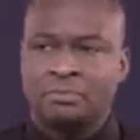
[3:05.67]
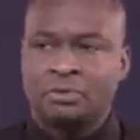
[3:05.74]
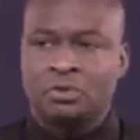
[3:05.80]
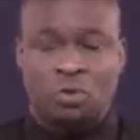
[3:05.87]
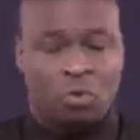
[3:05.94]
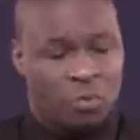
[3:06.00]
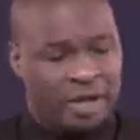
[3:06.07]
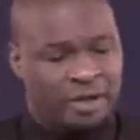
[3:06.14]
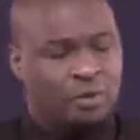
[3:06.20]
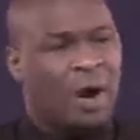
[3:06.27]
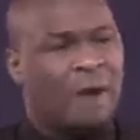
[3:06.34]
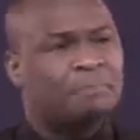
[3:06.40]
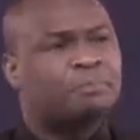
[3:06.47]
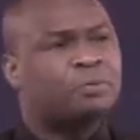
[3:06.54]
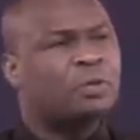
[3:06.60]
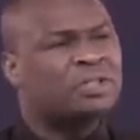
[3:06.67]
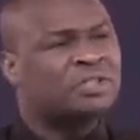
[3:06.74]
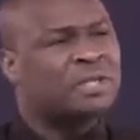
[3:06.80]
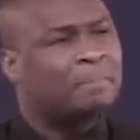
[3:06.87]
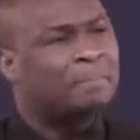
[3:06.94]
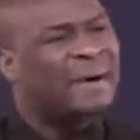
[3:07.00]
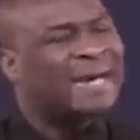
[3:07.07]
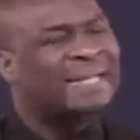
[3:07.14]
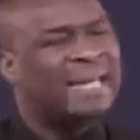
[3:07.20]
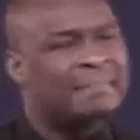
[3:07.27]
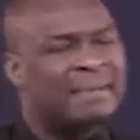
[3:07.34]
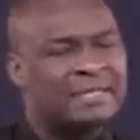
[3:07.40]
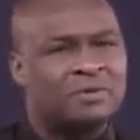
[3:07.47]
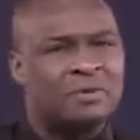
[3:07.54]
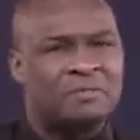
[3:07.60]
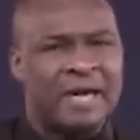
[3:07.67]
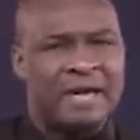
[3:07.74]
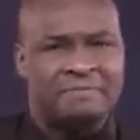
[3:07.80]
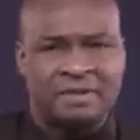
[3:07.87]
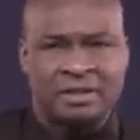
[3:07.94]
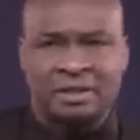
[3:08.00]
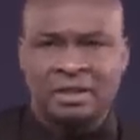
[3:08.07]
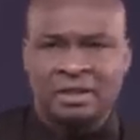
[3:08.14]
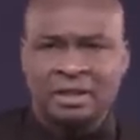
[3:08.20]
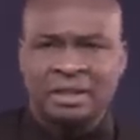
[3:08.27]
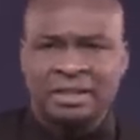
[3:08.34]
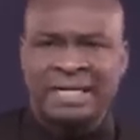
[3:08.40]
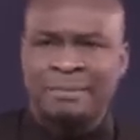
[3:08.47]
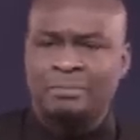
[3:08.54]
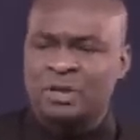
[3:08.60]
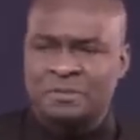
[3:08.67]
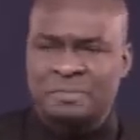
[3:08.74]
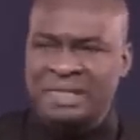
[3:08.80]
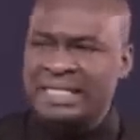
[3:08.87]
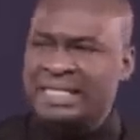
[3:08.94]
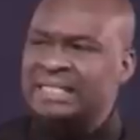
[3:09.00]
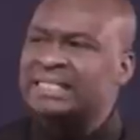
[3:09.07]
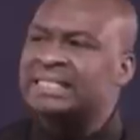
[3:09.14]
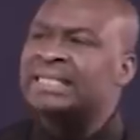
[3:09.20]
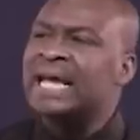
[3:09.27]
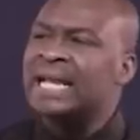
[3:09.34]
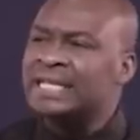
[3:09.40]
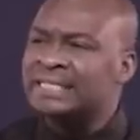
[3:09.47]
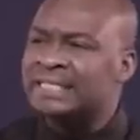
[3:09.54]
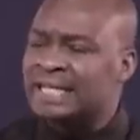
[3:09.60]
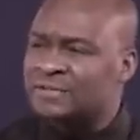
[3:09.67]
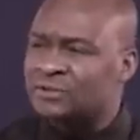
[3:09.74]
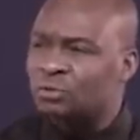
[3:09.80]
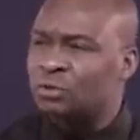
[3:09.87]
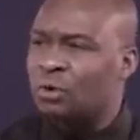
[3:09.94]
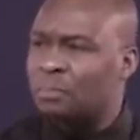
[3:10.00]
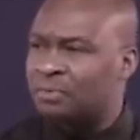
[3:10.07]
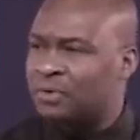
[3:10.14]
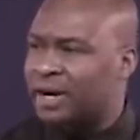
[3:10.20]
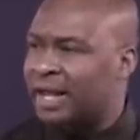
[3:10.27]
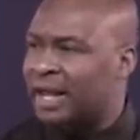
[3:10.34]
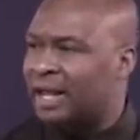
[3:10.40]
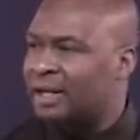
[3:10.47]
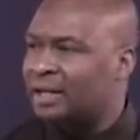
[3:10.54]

So when you approach the parliament of heaven, there must be intelligence to your prayer.